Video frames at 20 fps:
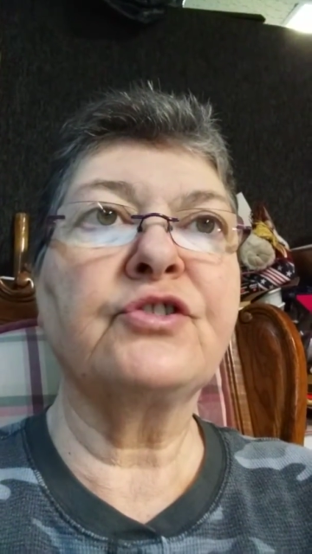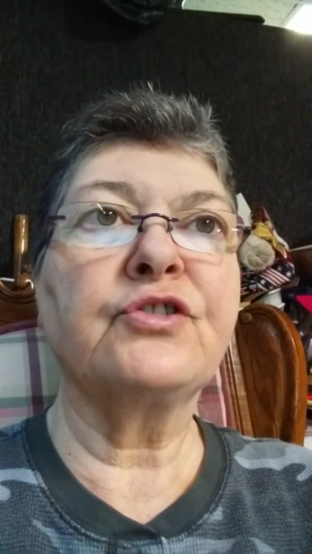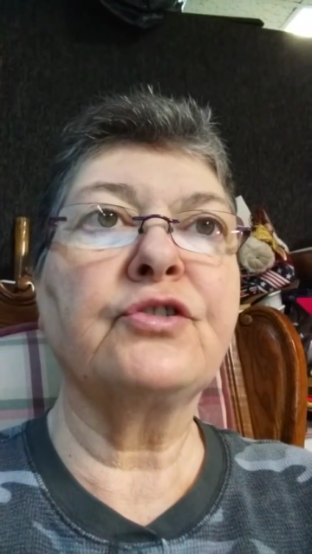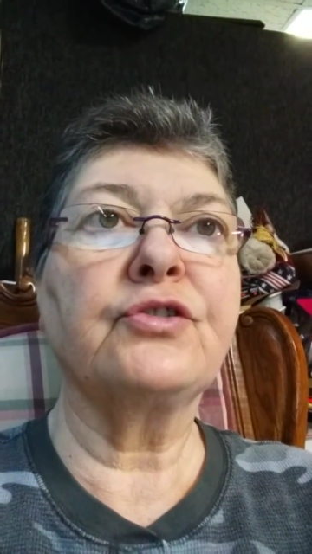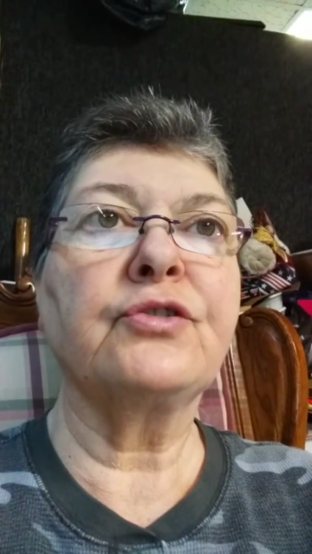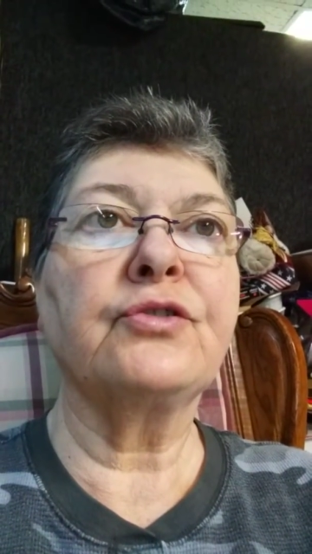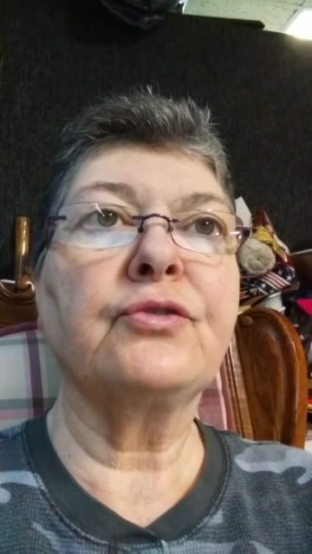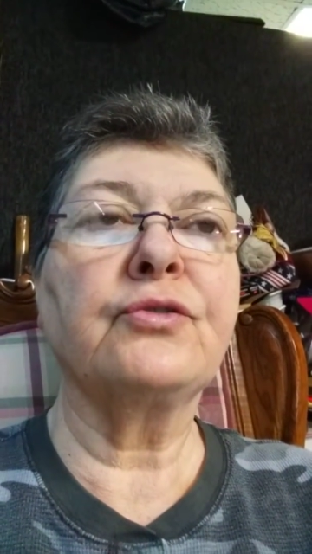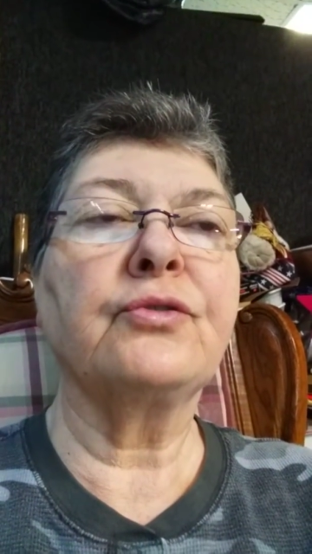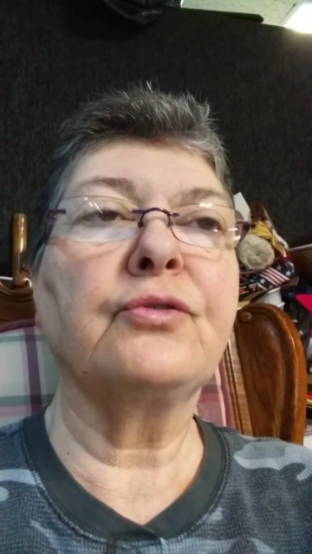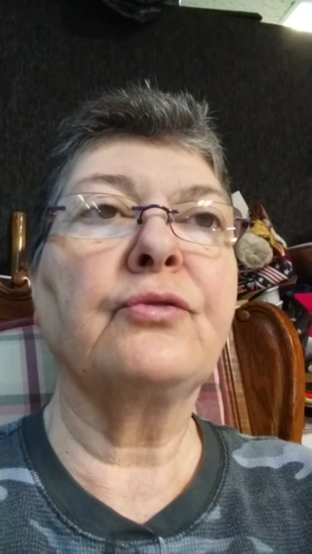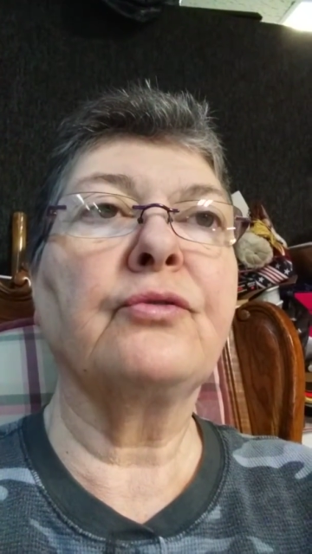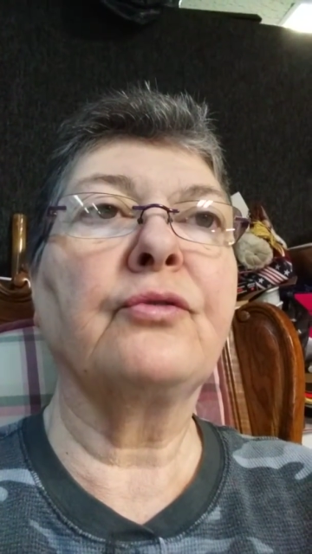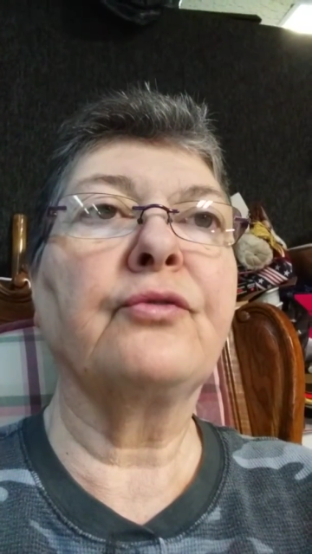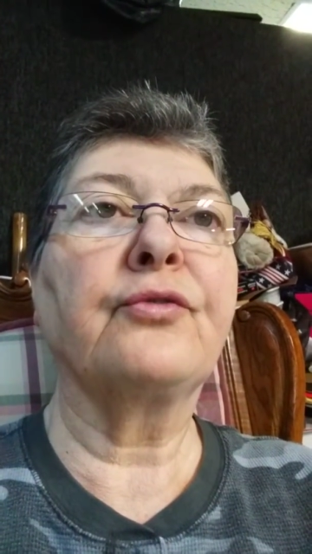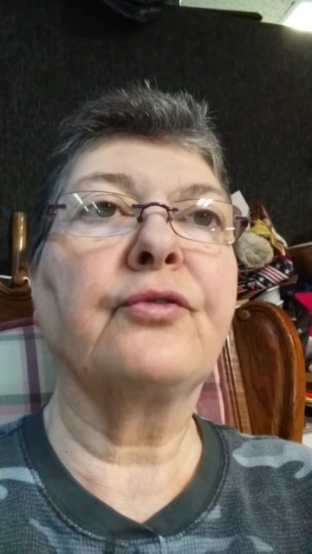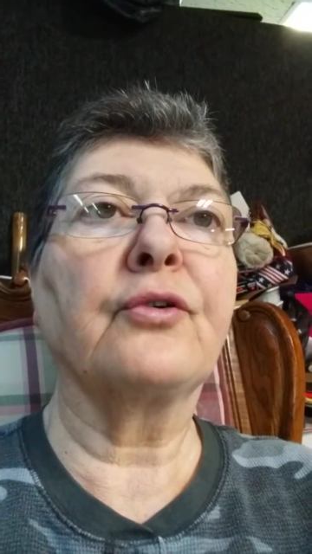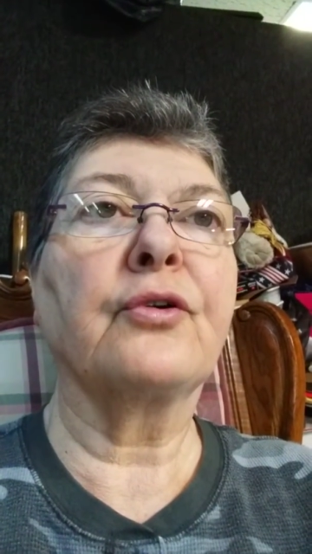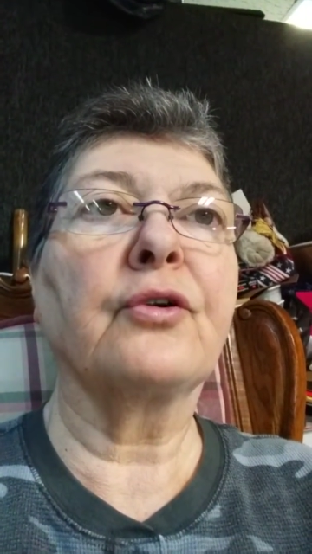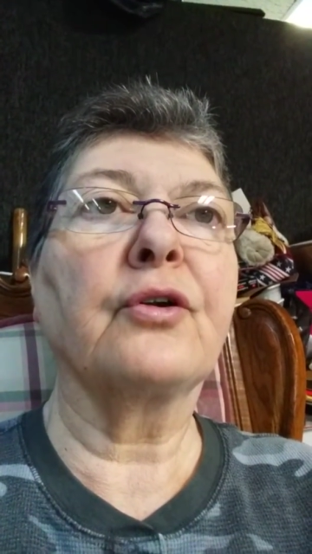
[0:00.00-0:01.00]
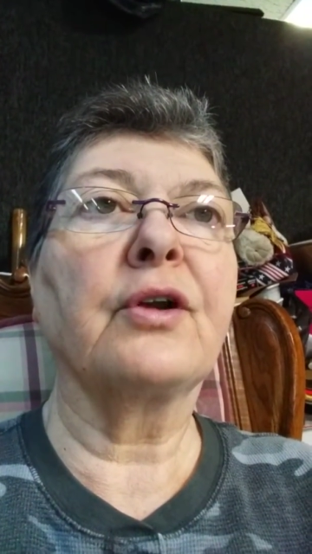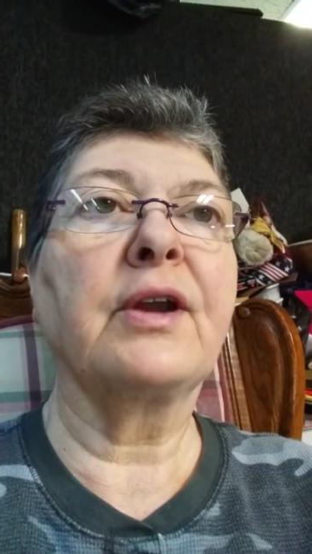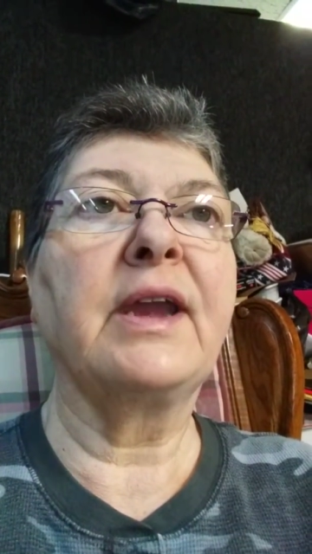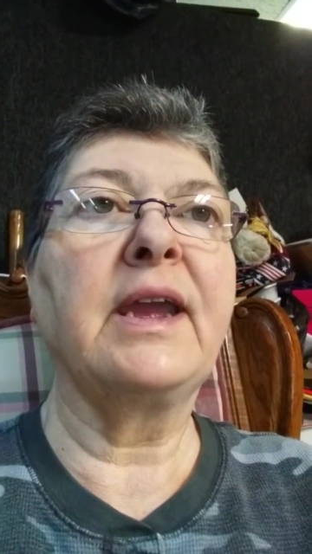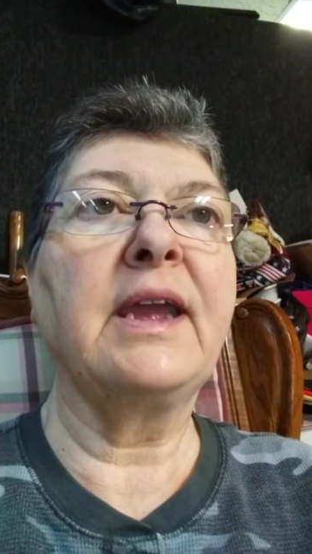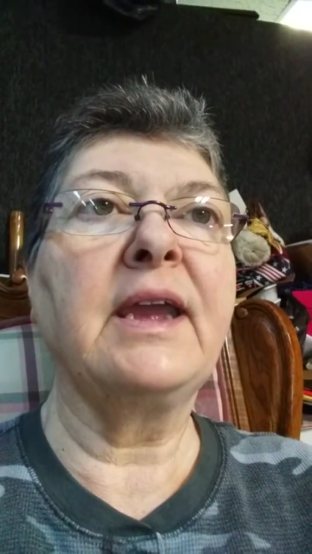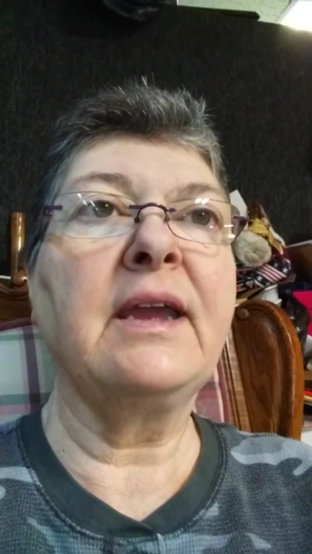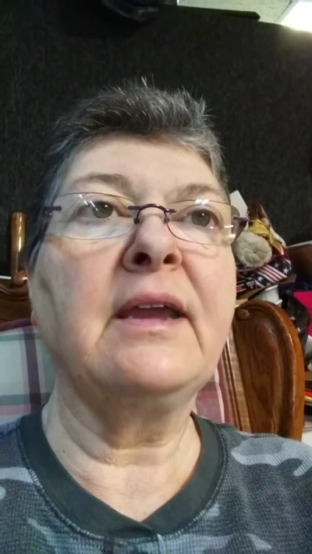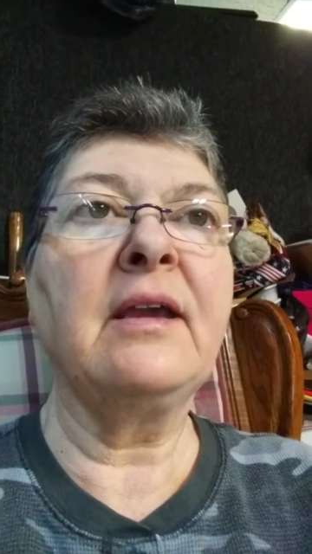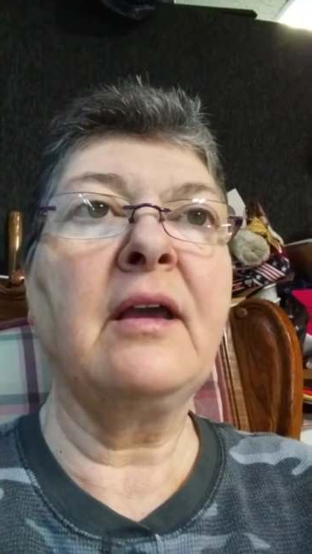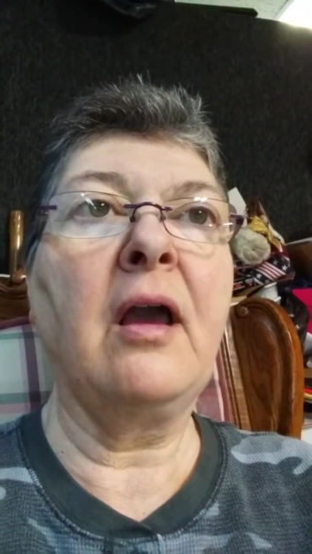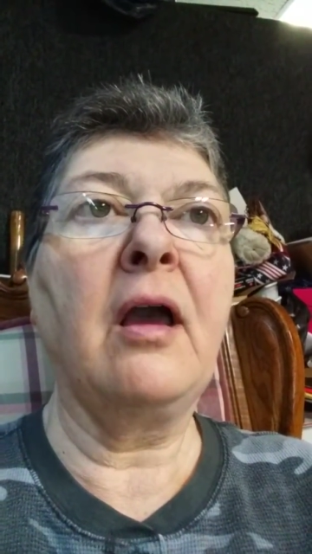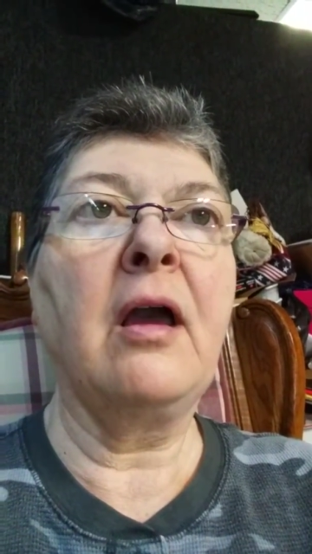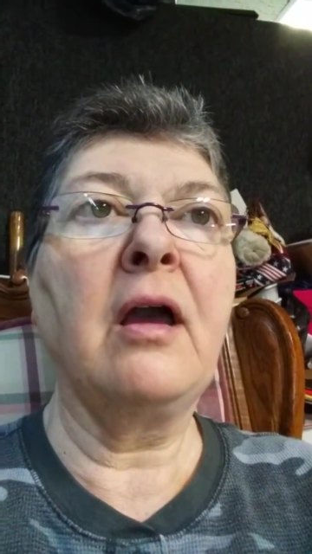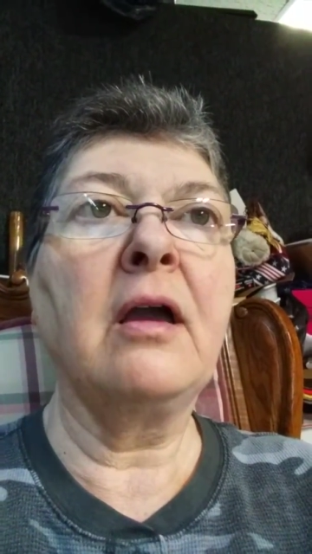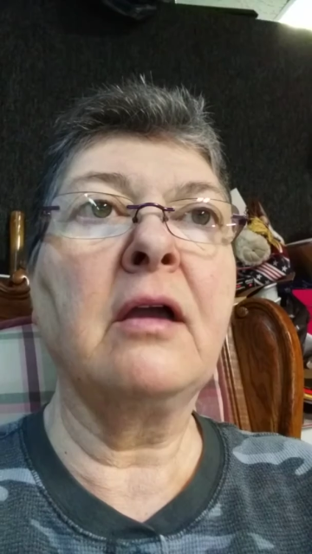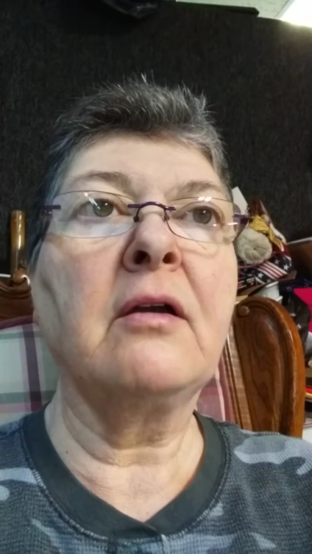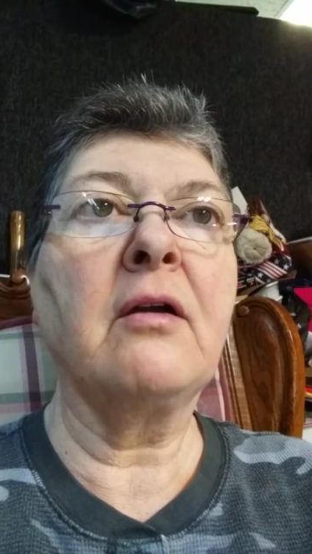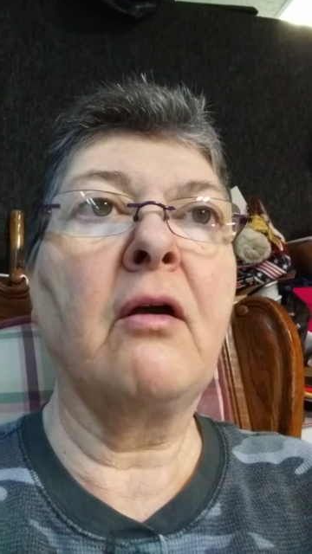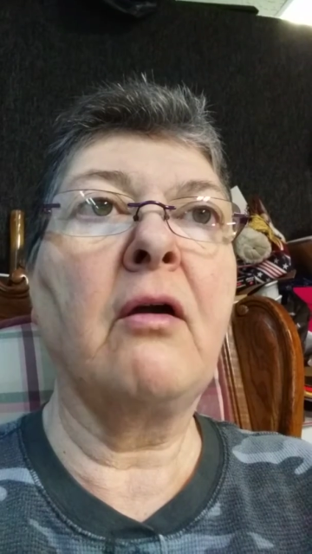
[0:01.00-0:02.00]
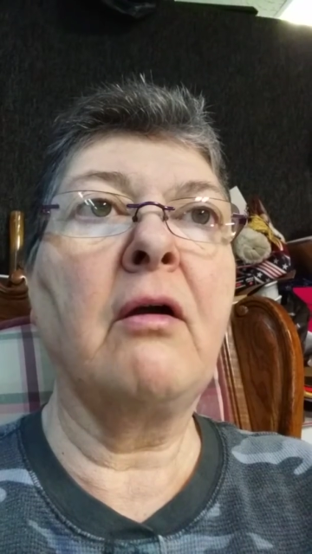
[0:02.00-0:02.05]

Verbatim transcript: to for Hancock,